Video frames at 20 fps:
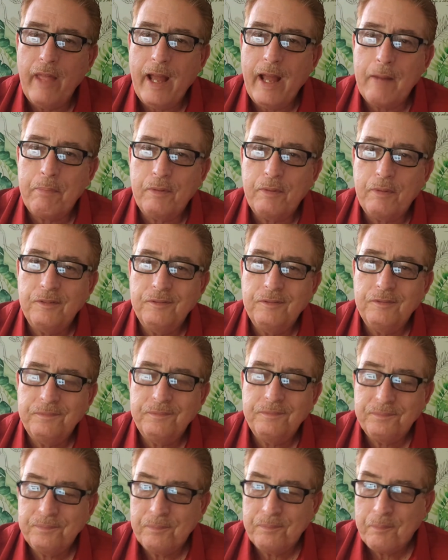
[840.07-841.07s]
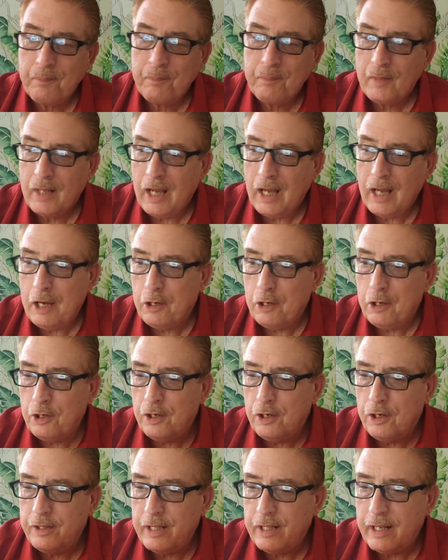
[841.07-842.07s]
Apple? I
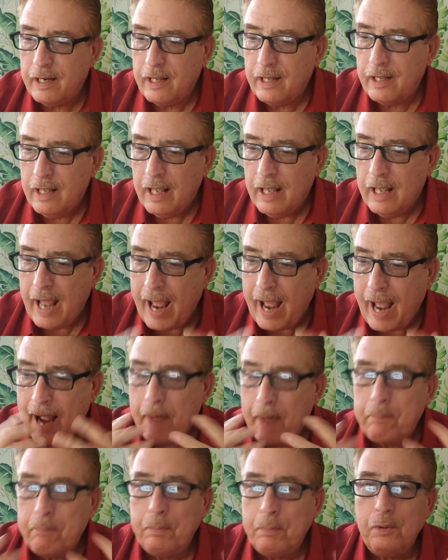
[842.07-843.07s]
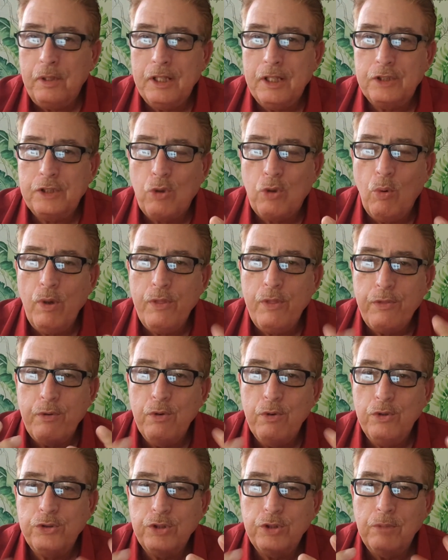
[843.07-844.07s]
heard that Apple is going
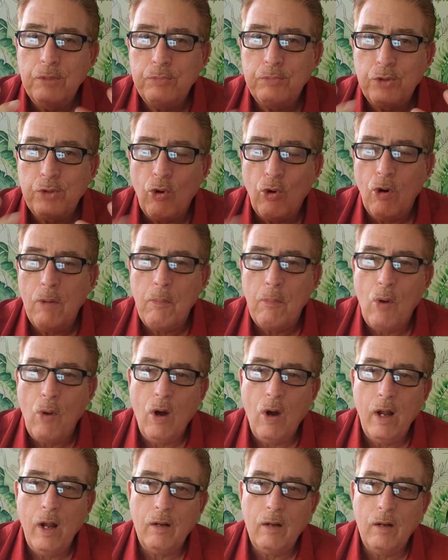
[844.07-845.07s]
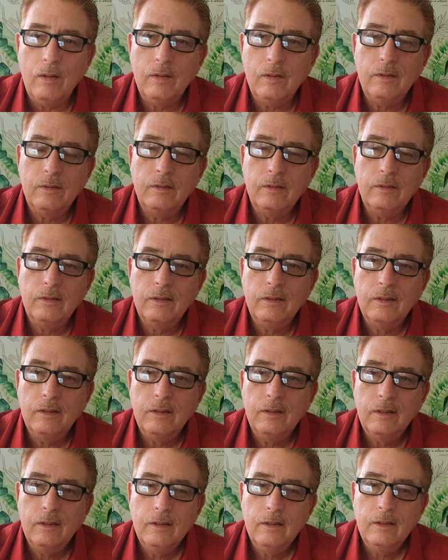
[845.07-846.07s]
through some turmoil
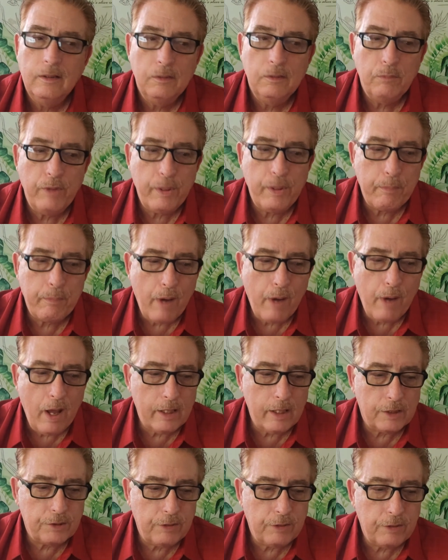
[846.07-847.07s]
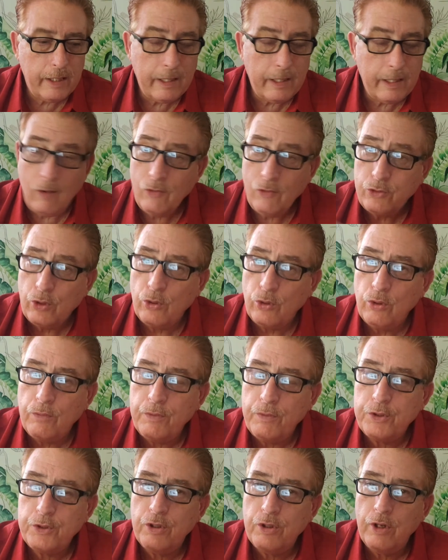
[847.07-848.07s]
with their products right now. Don't know if
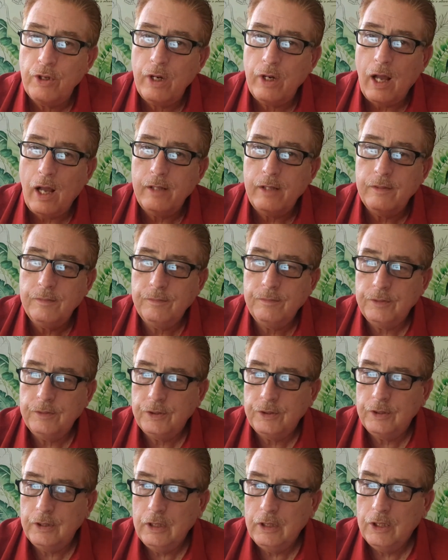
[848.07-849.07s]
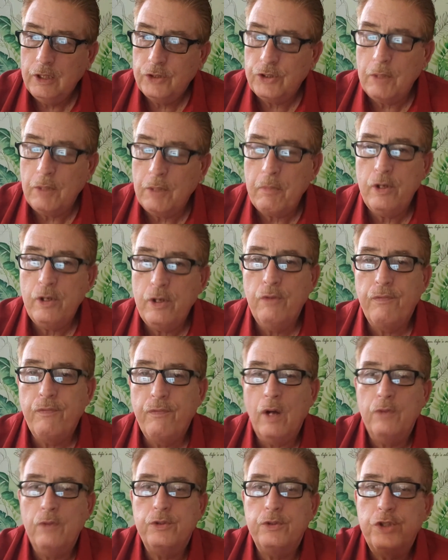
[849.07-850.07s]
it's true or not. Some of the new
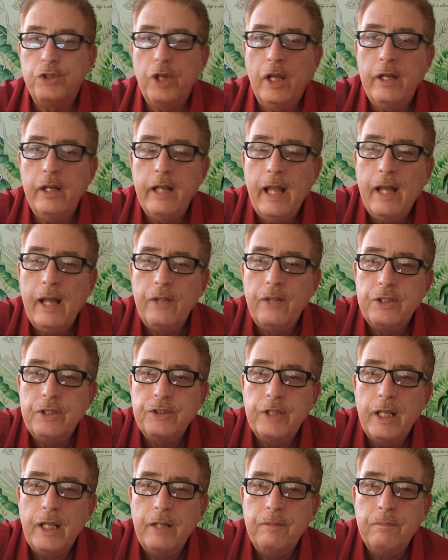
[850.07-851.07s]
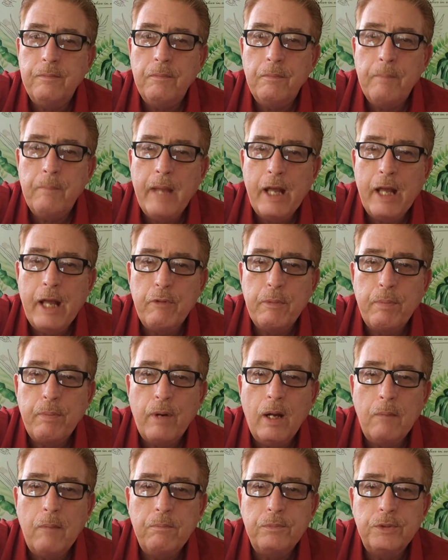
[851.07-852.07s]
phones are shutting down, they said. Battery
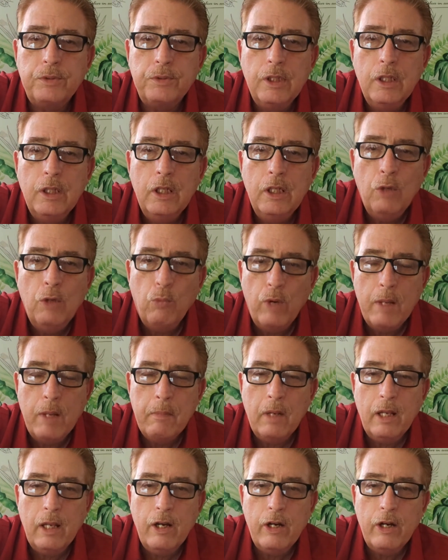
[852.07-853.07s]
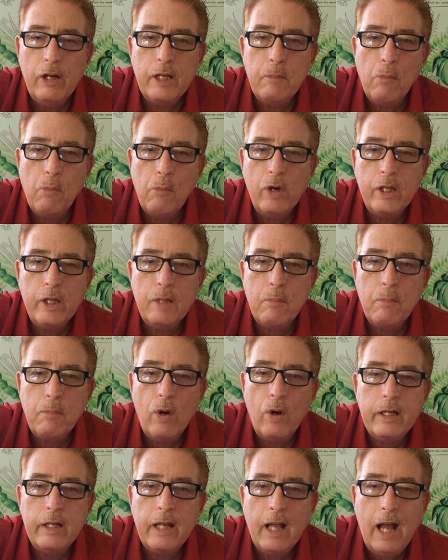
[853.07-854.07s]
problems. William O'Leary, good morning, good
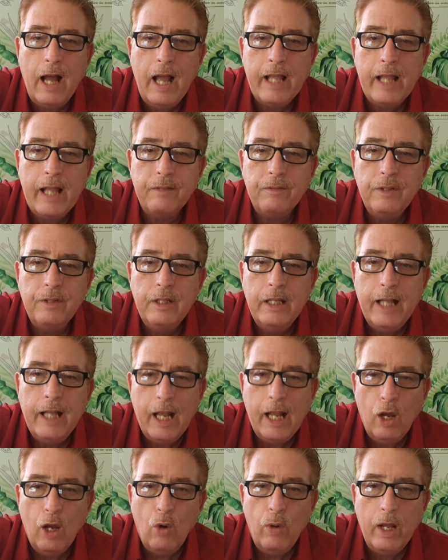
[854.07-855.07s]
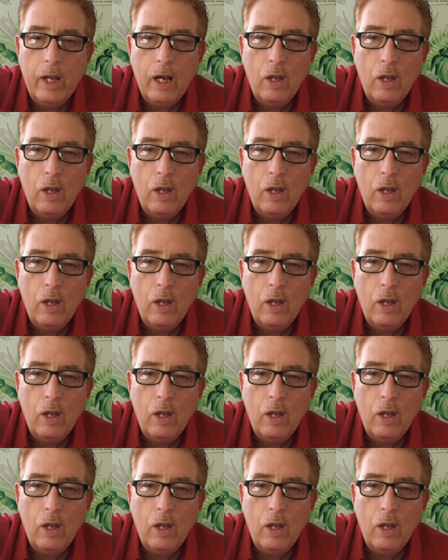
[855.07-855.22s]
morning. Hi. Hello.